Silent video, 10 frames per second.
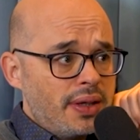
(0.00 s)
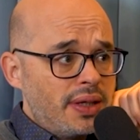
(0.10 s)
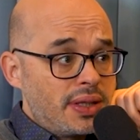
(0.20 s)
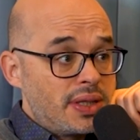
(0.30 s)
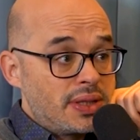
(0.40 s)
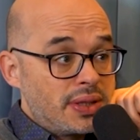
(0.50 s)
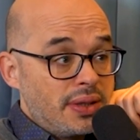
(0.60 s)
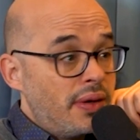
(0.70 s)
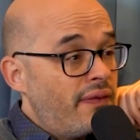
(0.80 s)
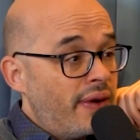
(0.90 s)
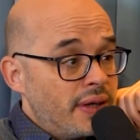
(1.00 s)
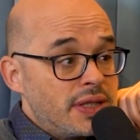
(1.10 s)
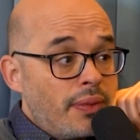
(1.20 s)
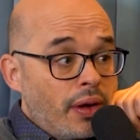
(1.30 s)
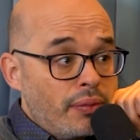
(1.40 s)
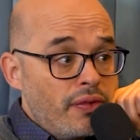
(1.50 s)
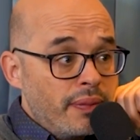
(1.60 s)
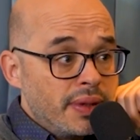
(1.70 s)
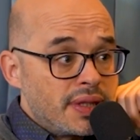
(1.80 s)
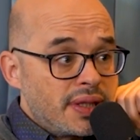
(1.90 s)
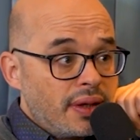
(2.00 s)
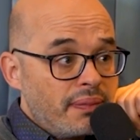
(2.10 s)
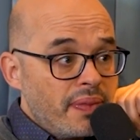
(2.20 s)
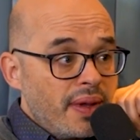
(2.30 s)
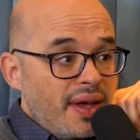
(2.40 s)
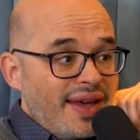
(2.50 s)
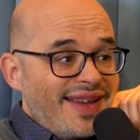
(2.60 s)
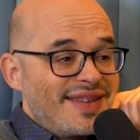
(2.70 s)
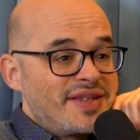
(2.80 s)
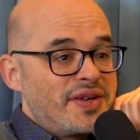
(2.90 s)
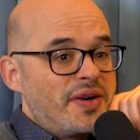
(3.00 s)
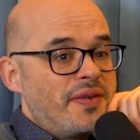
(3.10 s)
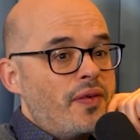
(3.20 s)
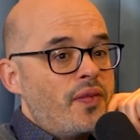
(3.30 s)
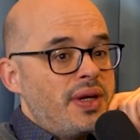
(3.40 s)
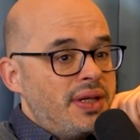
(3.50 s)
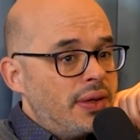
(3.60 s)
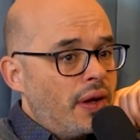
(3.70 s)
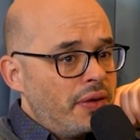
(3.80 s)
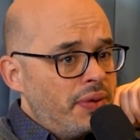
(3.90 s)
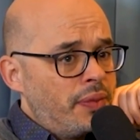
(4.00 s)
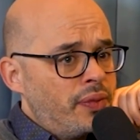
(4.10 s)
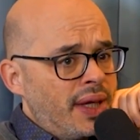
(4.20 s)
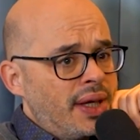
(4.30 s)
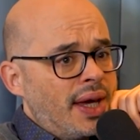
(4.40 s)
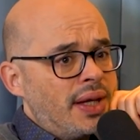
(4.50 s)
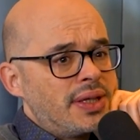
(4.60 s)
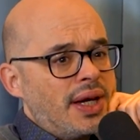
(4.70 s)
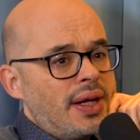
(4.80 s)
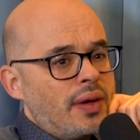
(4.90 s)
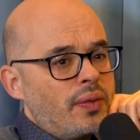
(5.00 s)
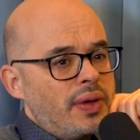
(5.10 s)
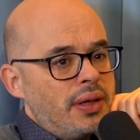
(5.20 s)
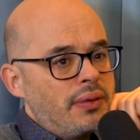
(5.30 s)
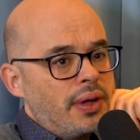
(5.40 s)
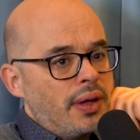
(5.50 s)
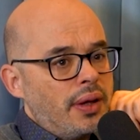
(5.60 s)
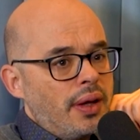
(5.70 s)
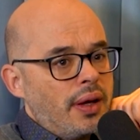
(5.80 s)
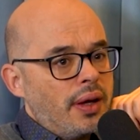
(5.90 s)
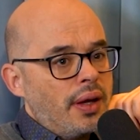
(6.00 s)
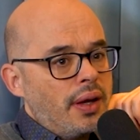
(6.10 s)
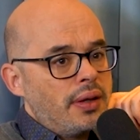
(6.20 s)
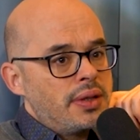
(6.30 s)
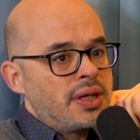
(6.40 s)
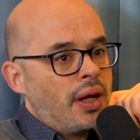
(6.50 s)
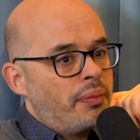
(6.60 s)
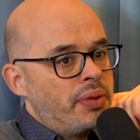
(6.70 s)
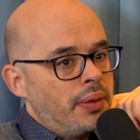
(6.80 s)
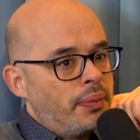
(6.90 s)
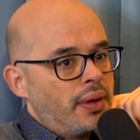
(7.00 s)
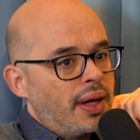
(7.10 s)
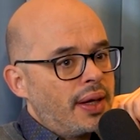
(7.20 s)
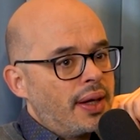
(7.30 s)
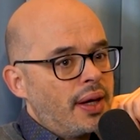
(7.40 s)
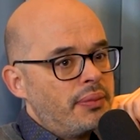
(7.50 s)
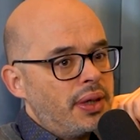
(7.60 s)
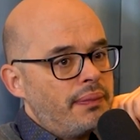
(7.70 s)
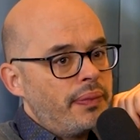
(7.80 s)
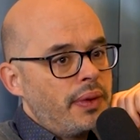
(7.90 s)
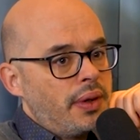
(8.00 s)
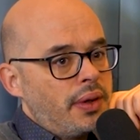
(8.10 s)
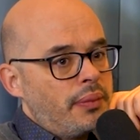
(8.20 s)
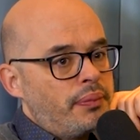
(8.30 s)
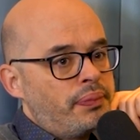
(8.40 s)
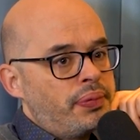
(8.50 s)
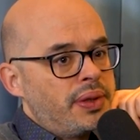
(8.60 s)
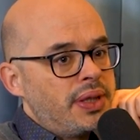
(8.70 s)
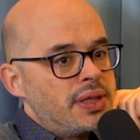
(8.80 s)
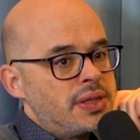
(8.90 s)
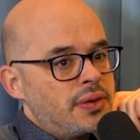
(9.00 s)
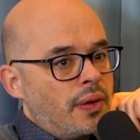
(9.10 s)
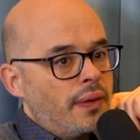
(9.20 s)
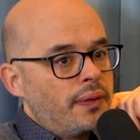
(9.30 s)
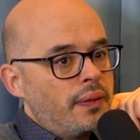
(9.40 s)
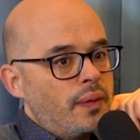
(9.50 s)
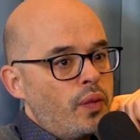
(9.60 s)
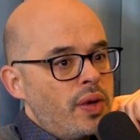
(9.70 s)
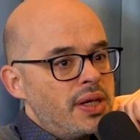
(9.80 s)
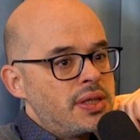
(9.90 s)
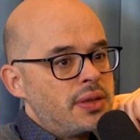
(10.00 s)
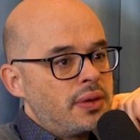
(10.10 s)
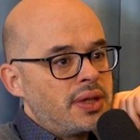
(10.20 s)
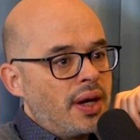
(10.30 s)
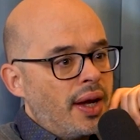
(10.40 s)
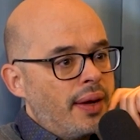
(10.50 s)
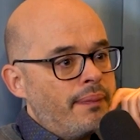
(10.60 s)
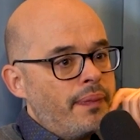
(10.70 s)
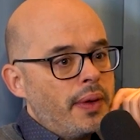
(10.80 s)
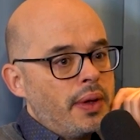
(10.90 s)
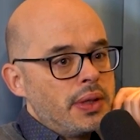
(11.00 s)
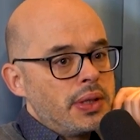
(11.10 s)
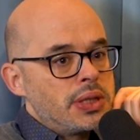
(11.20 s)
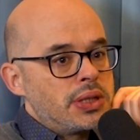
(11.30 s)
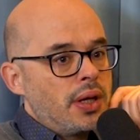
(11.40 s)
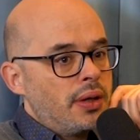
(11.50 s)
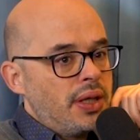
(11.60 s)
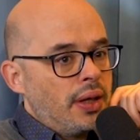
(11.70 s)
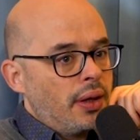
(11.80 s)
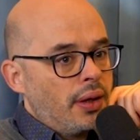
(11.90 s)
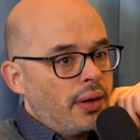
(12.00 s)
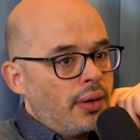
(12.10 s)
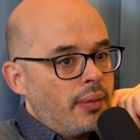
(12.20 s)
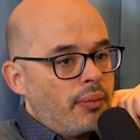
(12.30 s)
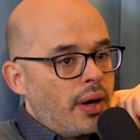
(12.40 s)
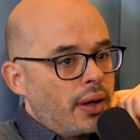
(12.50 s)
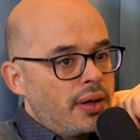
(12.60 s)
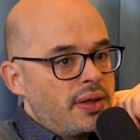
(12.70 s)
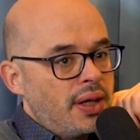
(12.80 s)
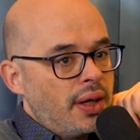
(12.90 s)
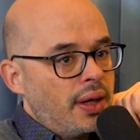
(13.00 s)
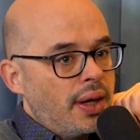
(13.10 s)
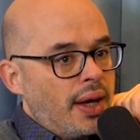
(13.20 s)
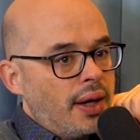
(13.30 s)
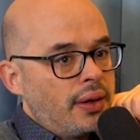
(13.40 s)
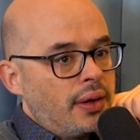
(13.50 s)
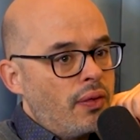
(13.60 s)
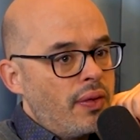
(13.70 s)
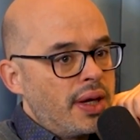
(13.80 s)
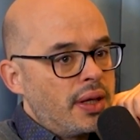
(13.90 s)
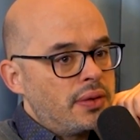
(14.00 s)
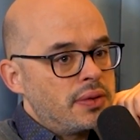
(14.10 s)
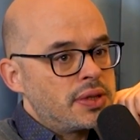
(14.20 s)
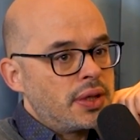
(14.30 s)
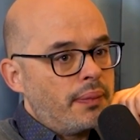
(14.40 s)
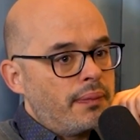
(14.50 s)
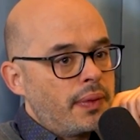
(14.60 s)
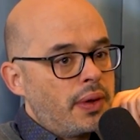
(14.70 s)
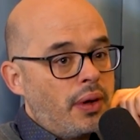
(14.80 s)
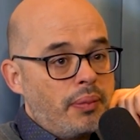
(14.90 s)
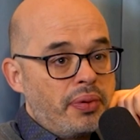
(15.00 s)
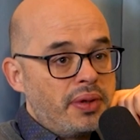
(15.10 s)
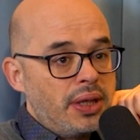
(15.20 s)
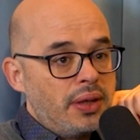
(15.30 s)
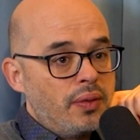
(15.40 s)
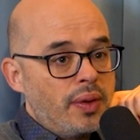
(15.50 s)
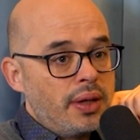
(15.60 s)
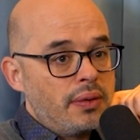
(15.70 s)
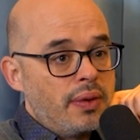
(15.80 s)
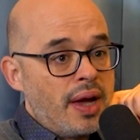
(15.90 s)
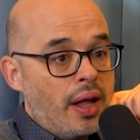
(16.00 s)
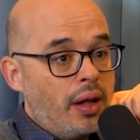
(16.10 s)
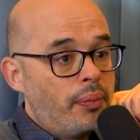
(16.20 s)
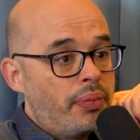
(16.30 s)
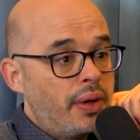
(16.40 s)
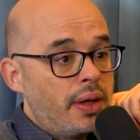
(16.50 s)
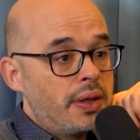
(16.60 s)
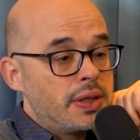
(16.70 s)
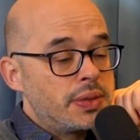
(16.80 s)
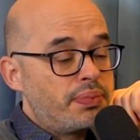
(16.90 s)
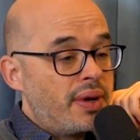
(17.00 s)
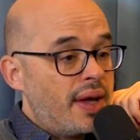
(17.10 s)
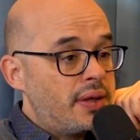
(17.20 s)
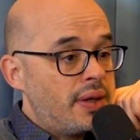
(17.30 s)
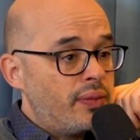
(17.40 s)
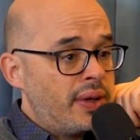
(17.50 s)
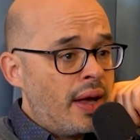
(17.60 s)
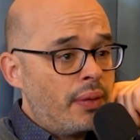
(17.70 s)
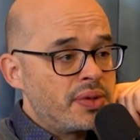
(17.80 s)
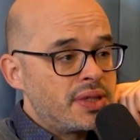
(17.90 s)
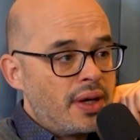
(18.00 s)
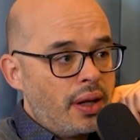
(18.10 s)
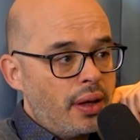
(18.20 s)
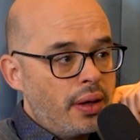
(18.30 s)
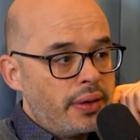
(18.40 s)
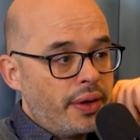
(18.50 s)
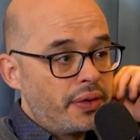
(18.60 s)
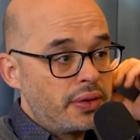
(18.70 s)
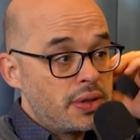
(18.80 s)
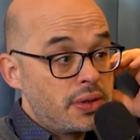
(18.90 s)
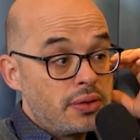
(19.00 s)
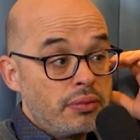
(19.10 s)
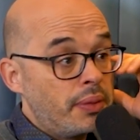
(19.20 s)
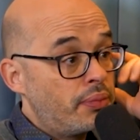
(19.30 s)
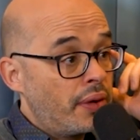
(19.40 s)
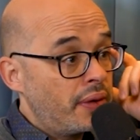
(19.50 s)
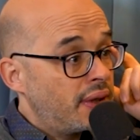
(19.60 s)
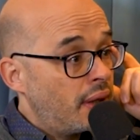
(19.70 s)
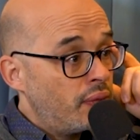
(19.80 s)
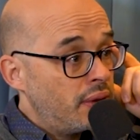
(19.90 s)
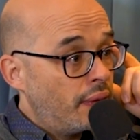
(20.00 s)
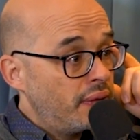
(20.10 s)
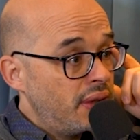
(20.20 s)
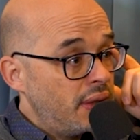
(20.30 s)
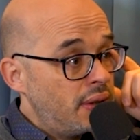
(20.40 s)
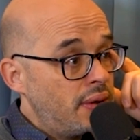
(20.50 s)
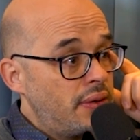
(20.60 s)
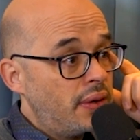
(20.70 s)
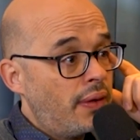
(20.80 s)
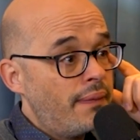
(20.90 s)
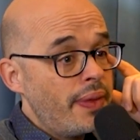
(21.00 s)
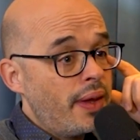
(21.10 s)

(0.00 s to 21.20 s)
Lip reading: this is a very small movement still. So we need all the people we can get. And I really want to tell people, like, I mean, please don't waste your time studying marketing and going into some company where you help spread and we help sell another stupid product that we don't need. You know,